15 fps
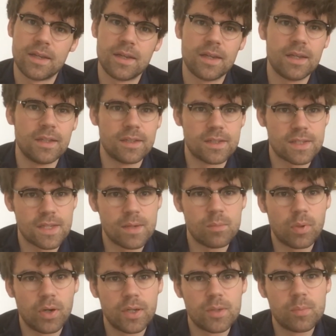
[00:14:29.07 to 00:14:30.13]
in the same
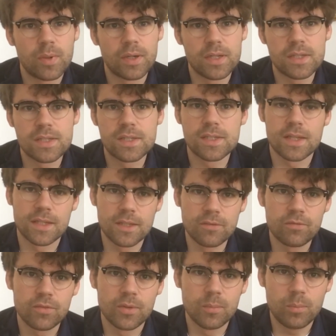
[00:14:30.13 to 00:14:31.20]
body, but it's a
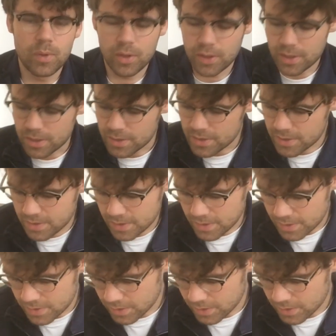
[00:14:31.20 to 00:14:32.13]
different body. It's